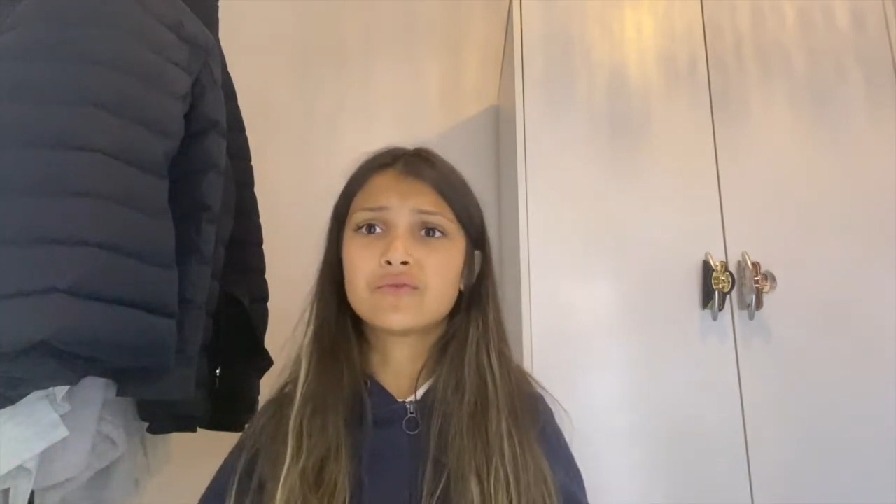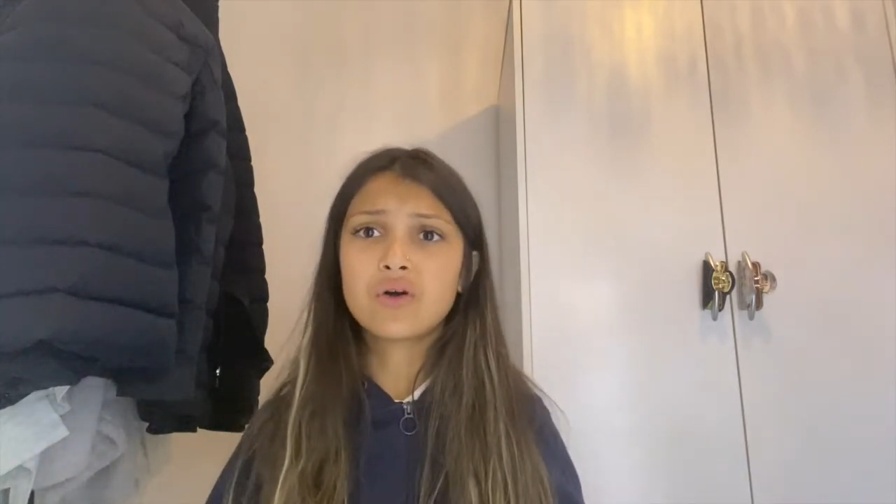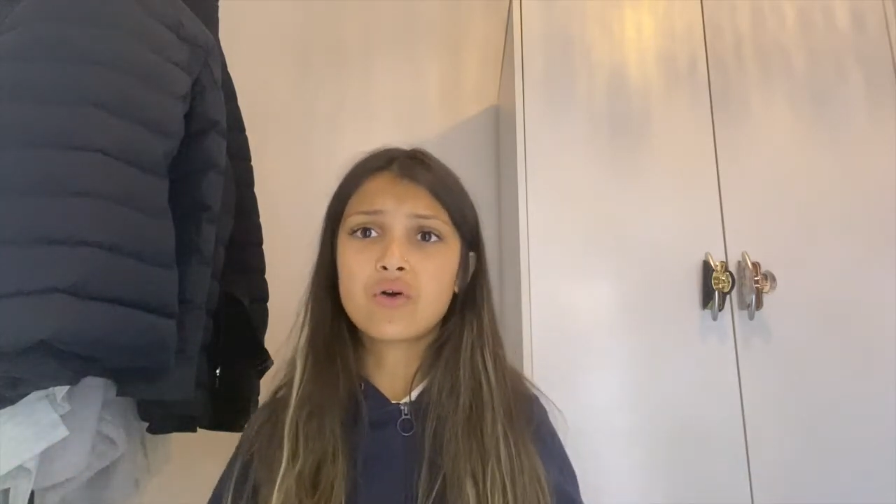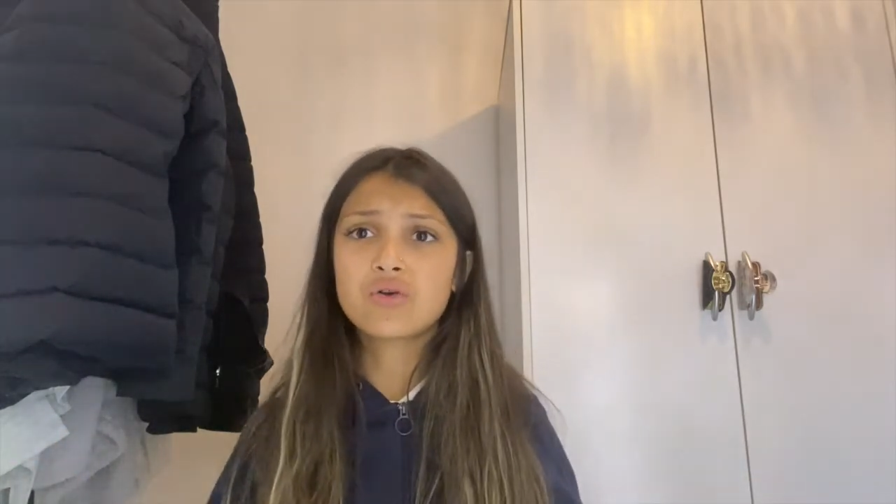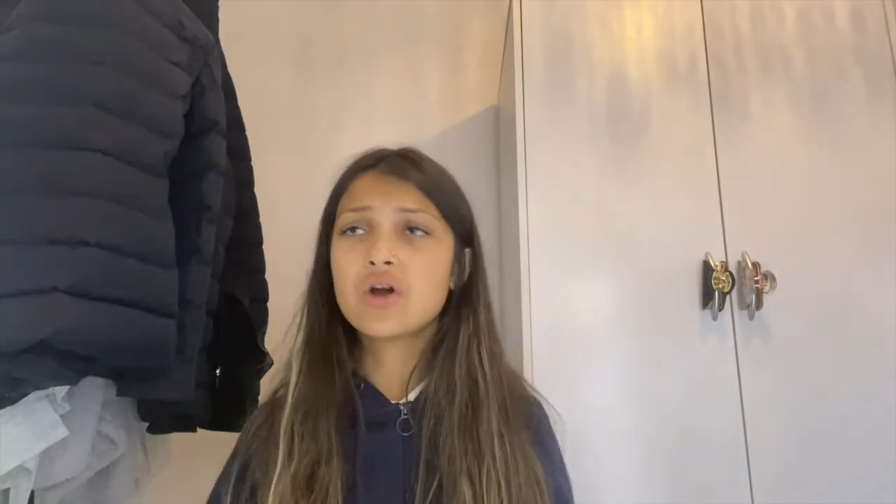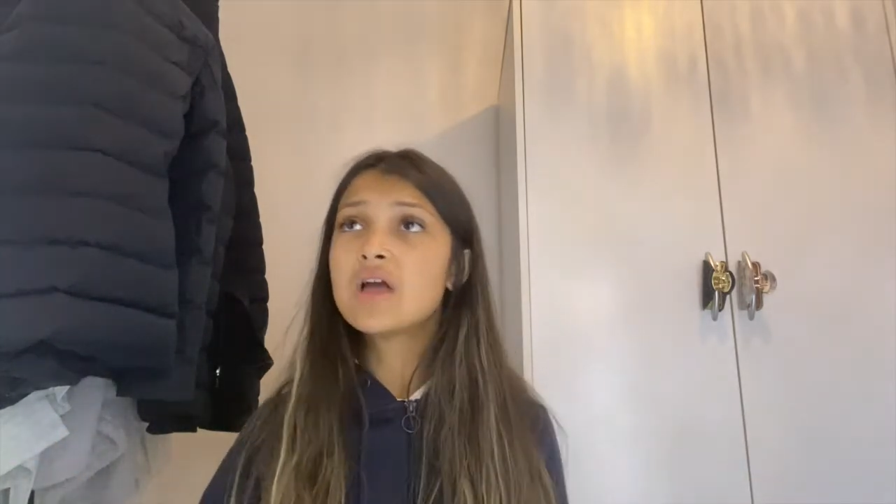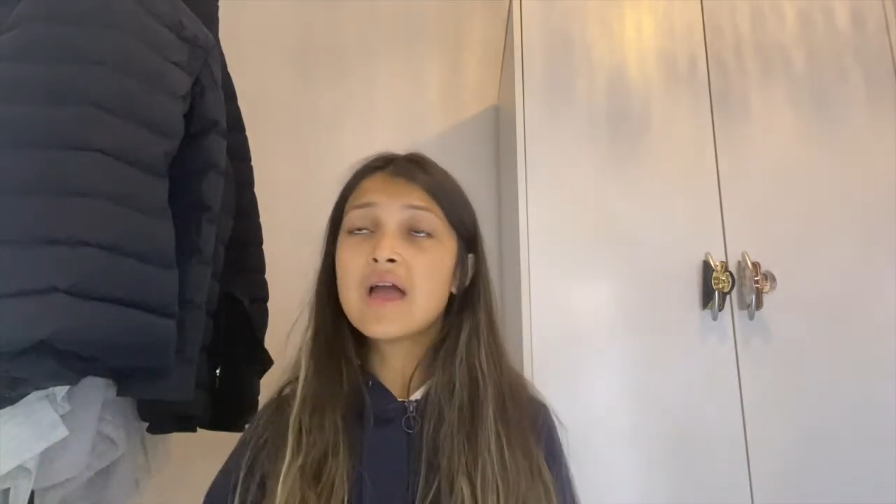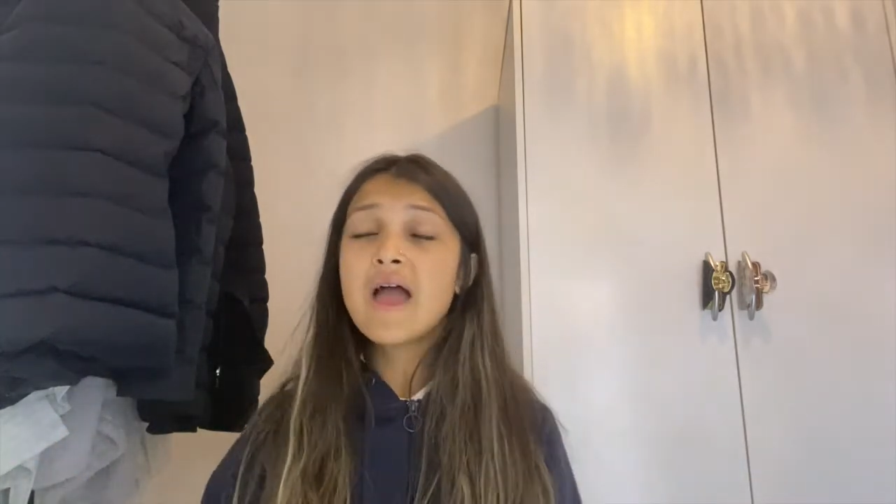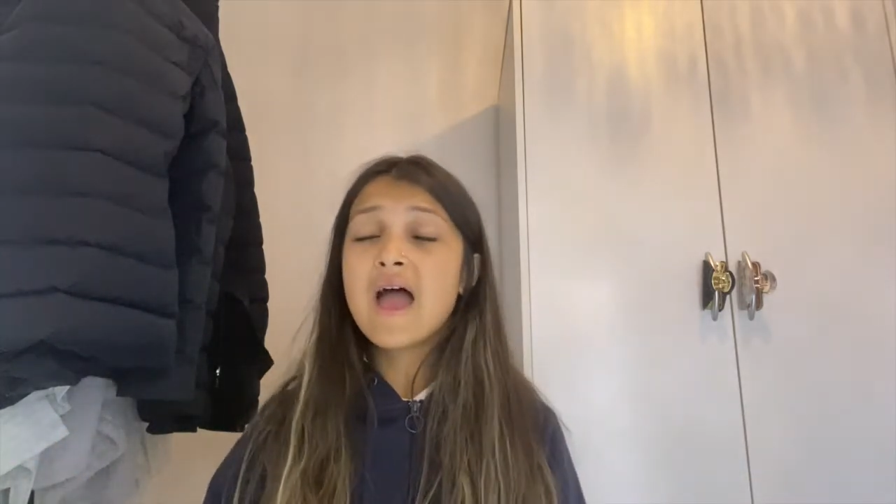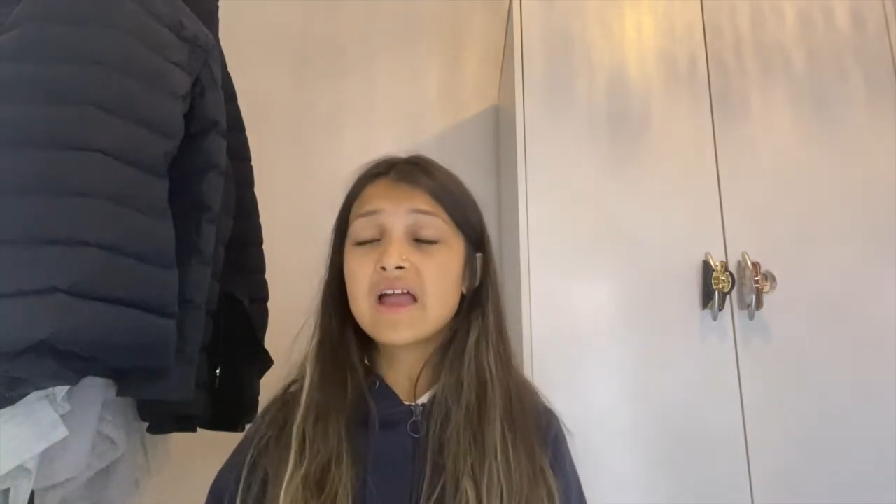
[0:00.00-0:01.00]
vlog,
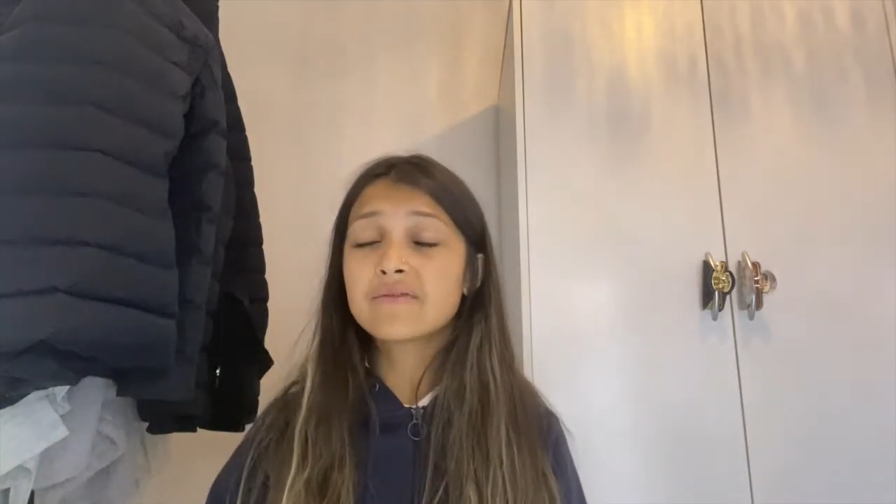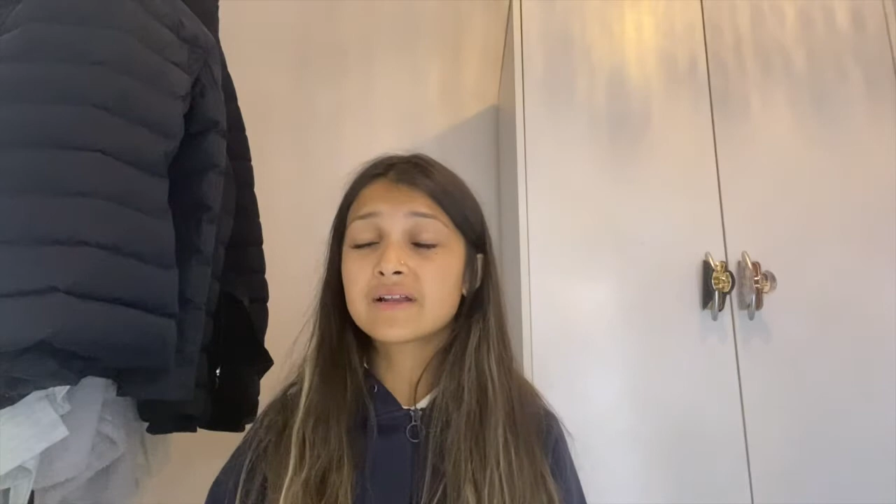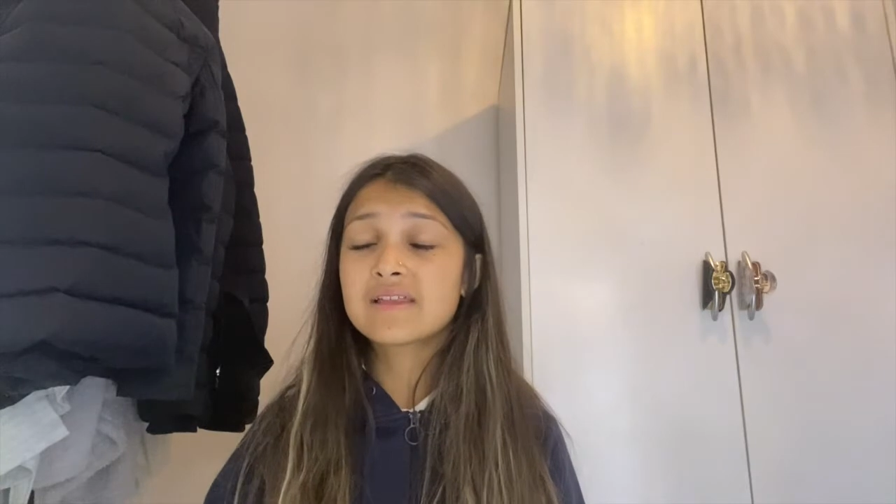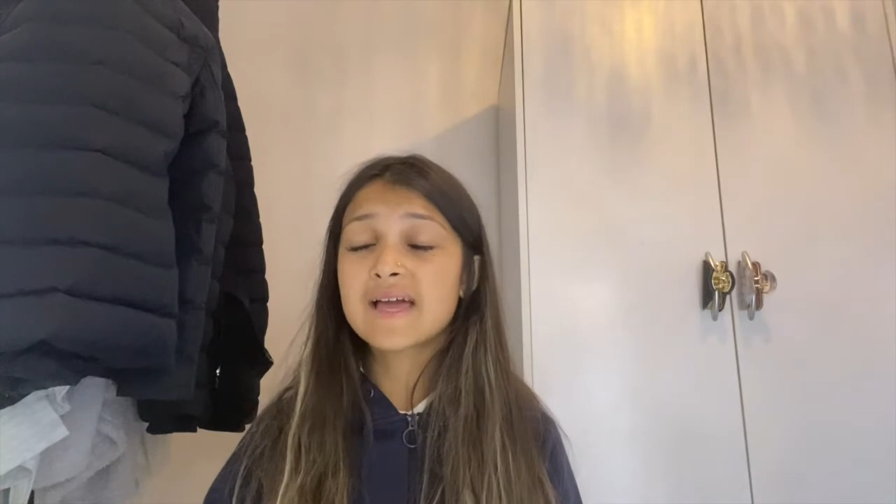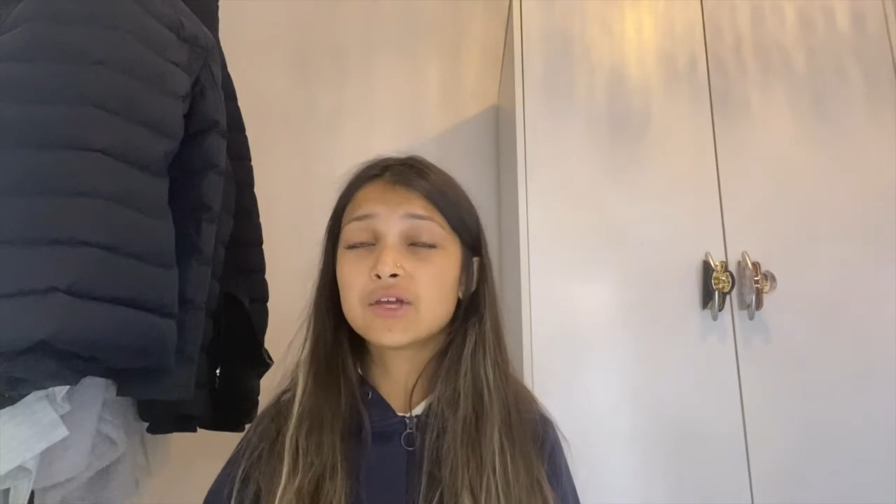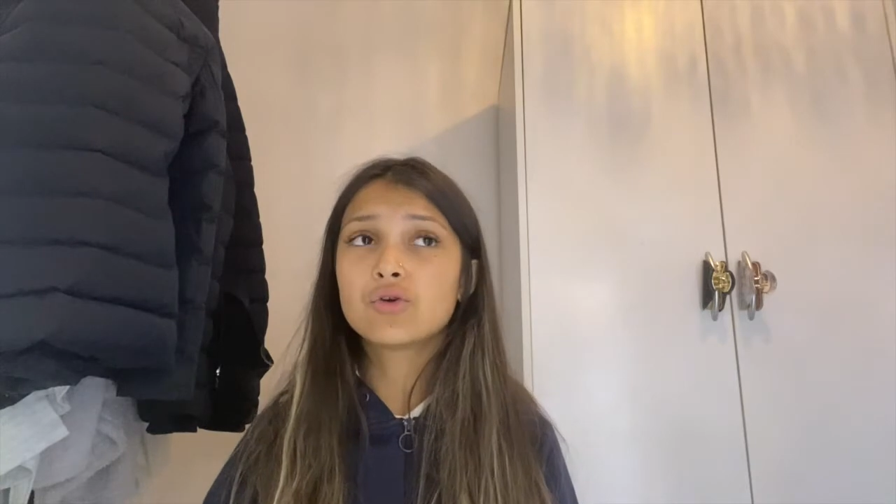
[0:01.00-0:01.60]
anything like that.